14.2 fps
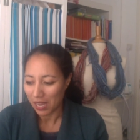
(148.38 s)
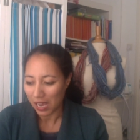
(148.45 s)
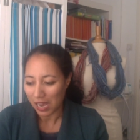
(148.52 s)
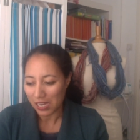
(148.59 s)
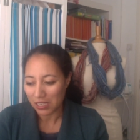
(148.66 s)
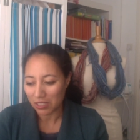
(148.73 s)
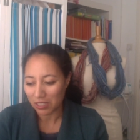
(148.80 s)

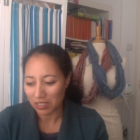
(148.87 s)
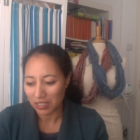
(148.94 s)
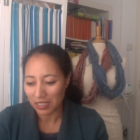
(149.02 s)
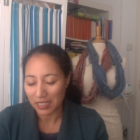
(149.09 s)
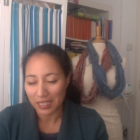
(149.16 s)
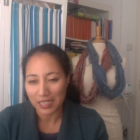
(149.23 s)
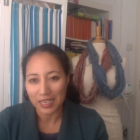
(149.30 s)
I
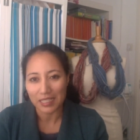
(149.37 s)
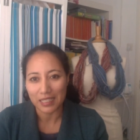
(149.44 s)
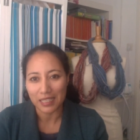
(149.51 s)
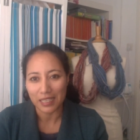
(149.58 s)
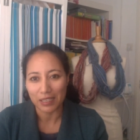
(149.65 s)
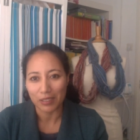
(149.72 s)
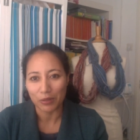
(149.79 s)
started
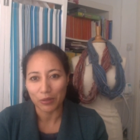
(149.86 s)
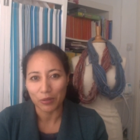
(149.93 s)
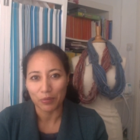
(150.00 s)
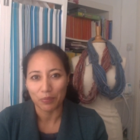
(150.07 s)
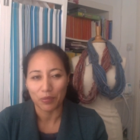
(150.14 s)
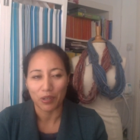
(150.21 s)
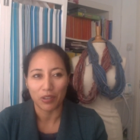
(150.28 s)
knitting,
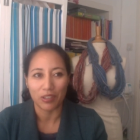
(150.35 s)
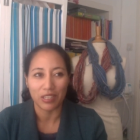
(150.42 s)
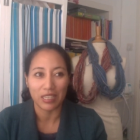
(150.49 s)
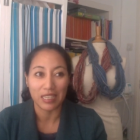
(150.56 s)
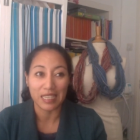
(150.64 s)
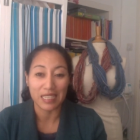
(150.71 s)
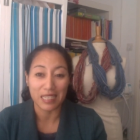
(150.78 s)
or
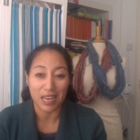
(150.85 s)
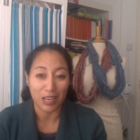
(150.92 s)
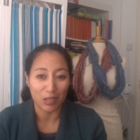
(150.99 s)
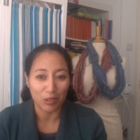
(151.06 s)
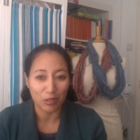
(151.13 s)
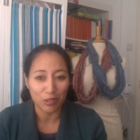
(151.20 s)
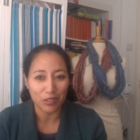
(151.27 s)
at least I
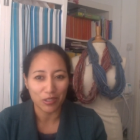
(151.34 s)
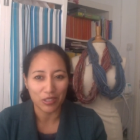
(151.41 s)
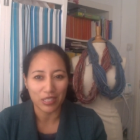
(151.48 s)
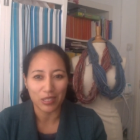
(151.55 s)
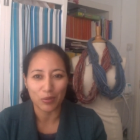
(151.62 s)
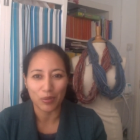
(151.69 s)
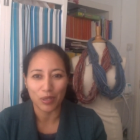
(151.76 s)
learned to
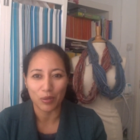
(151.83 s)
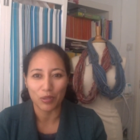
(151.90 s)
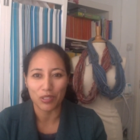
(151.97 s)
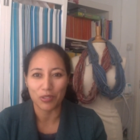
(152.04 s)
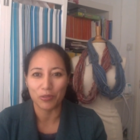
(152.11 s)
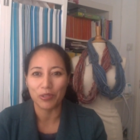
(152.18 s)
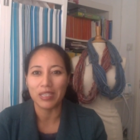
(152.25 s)
knit when I
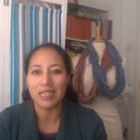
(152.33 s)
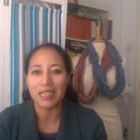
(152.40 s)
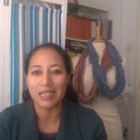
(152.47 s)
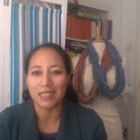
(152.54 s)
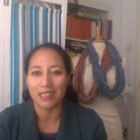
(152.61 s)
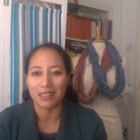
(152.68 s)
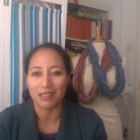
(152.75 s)
was
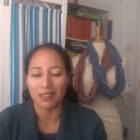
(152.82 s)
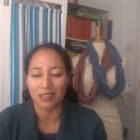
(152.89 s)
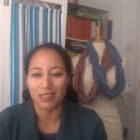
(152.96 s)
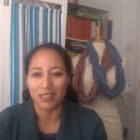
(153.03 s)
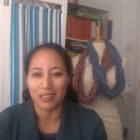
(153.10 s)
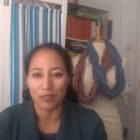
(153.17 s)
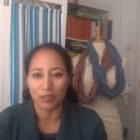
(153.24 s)
a
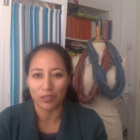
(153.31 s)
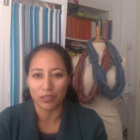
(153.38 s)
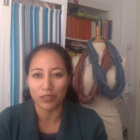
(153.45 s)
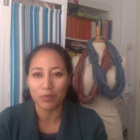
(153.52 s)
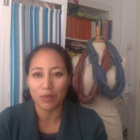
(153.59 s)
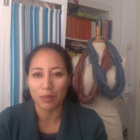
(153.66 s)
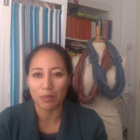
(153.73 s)
little
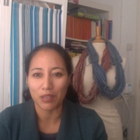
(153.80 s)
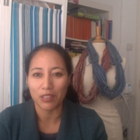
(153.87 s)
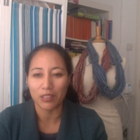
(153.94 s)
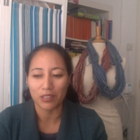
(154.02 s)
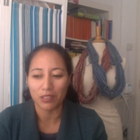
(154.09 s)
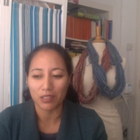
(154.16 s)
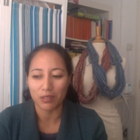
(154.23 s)
girl. My
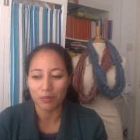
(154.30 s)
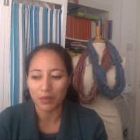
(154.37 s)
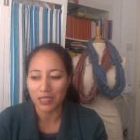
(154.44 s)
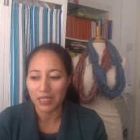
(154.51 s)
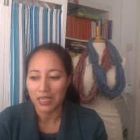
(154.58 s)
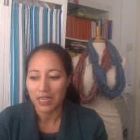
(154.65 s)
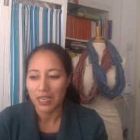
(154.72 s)
mother taught
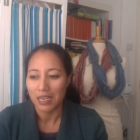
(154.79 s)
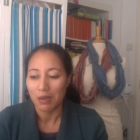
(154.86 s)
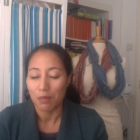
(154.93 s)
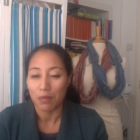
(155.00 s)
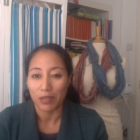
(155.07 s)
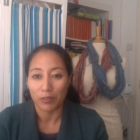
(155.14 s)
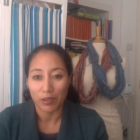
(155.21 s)
me.
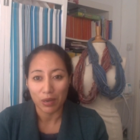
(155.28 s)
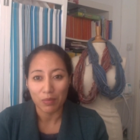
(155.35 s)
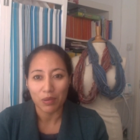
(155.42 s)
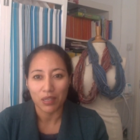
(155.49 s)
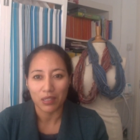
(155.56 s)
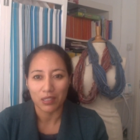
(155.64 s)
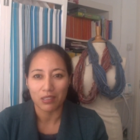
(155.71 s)
My
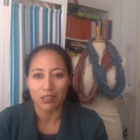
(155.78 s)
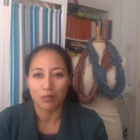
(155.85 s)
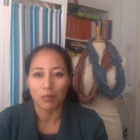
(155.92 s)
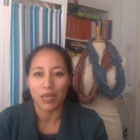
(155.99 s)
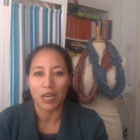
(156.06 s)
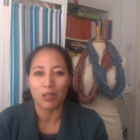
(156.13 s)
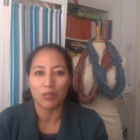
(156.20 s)
grandmother taught
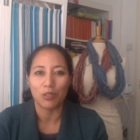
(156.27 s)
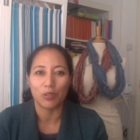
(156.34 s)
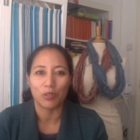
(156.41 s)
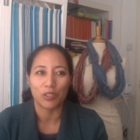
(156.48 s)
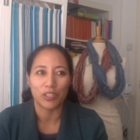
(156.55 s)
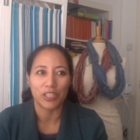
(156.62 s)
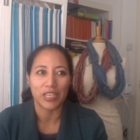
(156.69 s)
me how to
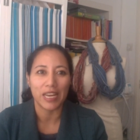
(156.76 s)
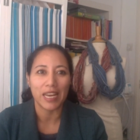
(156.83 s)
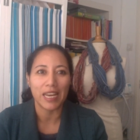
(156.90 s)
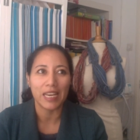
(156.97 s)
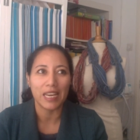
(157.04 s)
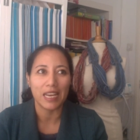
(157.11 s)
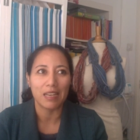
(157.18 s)

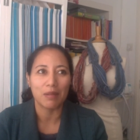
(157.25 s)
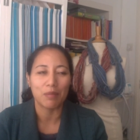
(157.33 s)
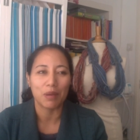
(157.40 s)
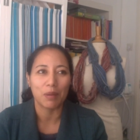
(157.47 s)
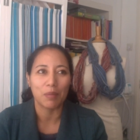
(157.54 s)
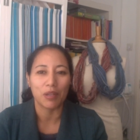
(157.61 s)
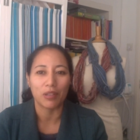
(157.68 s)
crochet, and
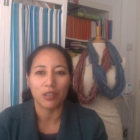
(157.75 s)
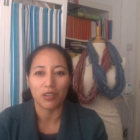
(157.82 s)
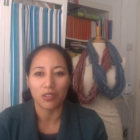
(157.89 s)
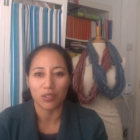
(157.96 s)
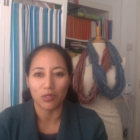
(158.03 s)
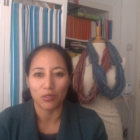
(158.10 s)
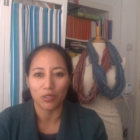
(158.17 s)
my mother
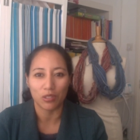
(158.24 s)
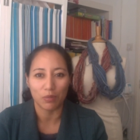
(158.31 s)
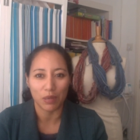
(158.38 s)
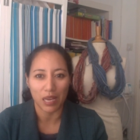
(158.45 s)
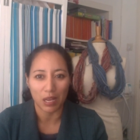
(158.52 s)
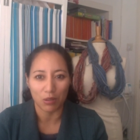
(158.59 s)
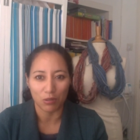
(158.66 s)
also taught
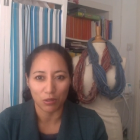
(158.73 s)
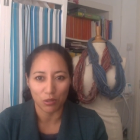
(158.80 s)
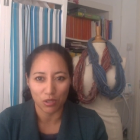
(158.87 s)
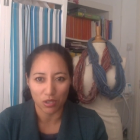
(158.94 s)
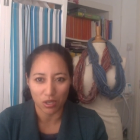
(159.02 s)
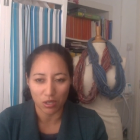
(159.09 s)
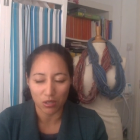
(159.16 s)
me how to
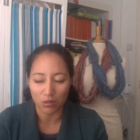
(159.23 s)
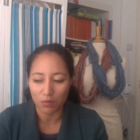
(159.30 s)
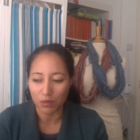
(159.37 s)
sew.